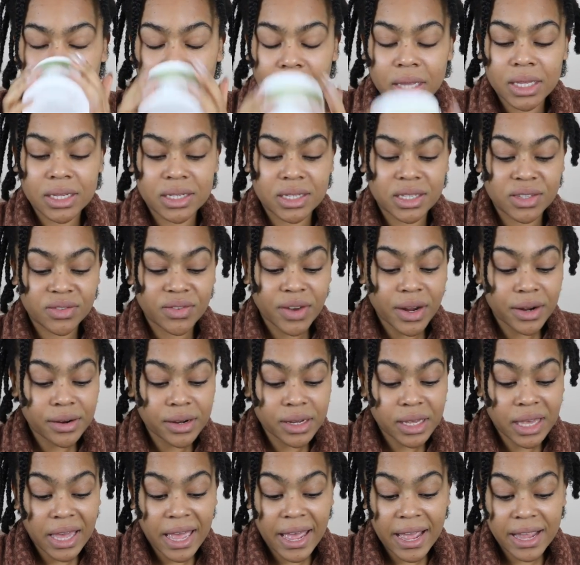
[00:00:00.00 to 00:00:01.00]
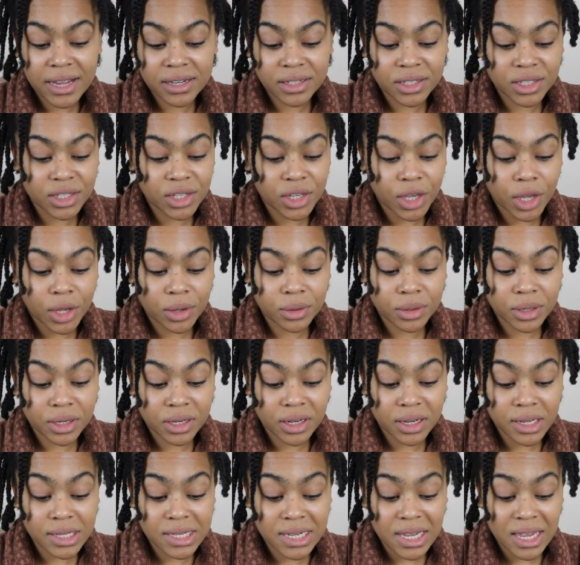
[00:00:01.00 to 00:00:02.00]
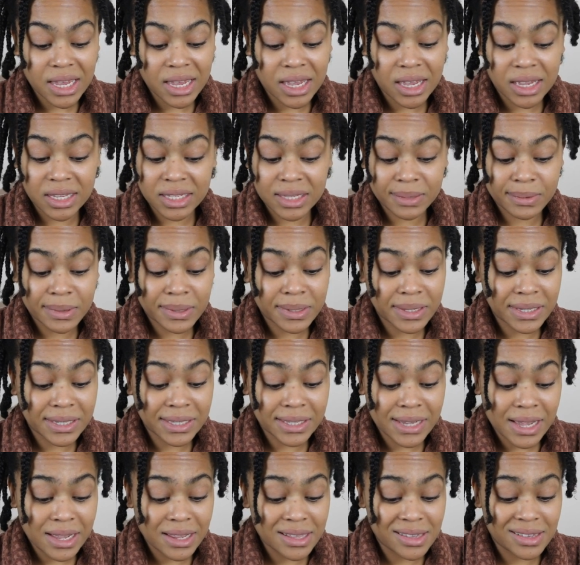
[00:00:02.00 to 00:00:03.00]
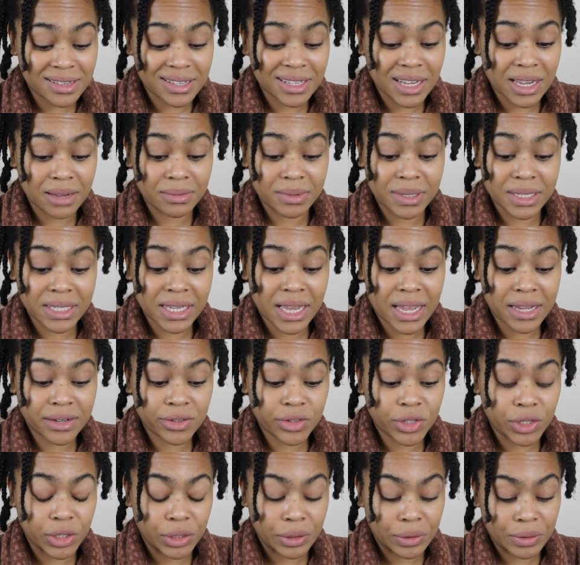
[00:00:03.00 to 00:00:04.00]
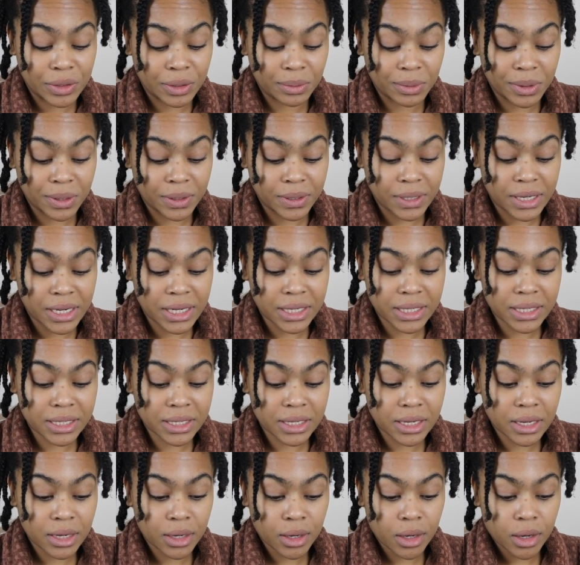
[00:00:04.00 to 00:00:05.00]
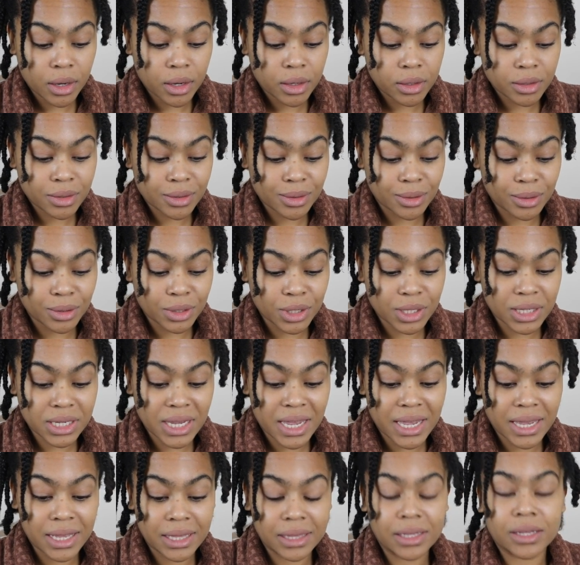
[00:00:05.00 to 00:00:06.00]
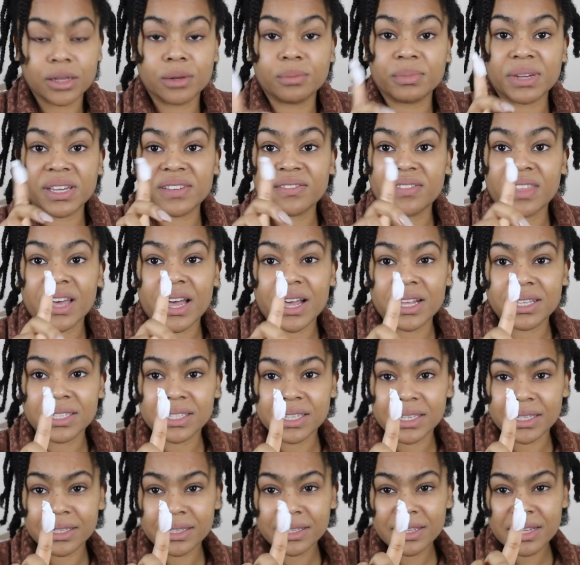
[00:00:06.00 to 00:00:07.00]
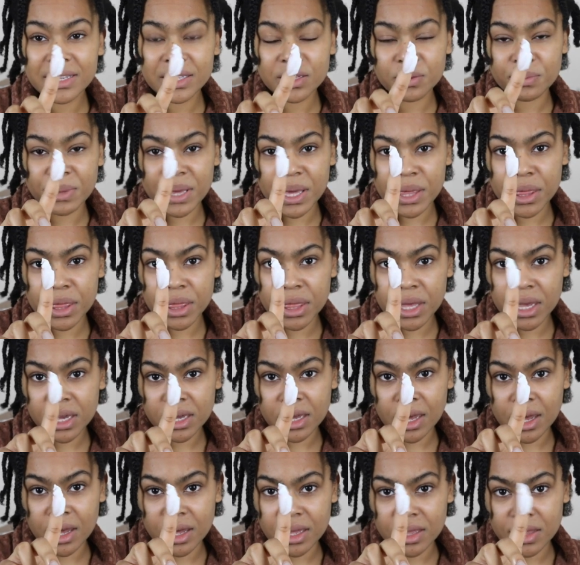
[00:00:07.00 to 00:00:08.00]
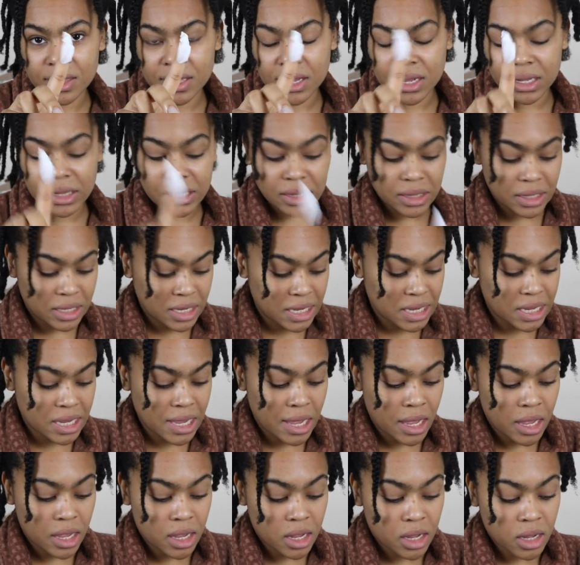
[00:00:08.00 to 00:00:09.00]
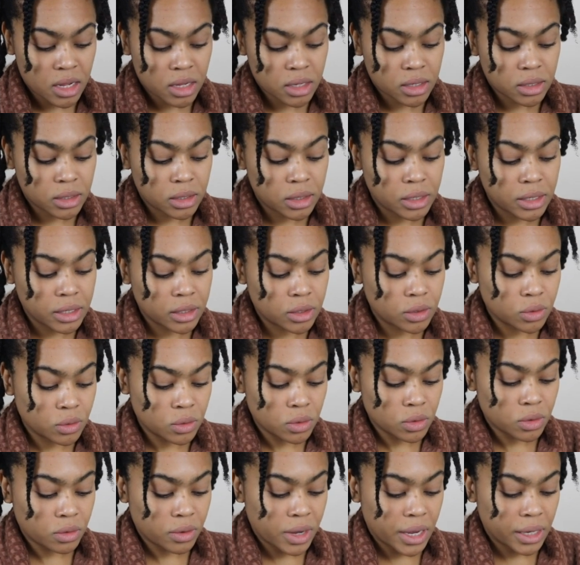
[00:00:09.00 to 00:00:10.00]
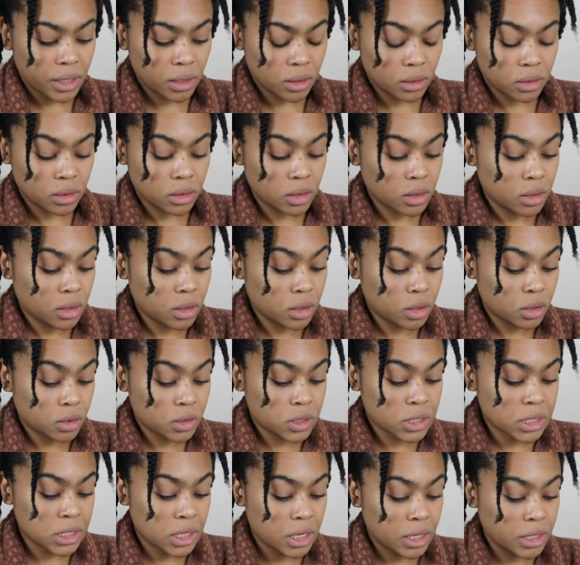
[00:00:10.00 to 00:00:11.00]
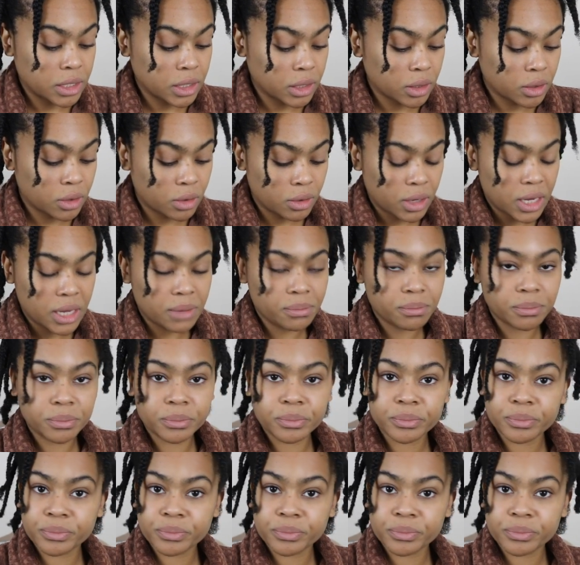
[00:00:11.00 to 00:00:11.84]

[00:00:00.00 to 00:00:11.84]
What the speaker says: This is very candy coconutty. It smells exactly the same as Cantu, to be honest. So I'll just take a little bit of that. It's a little bit thicker than the Leonor Grail Styling Cream.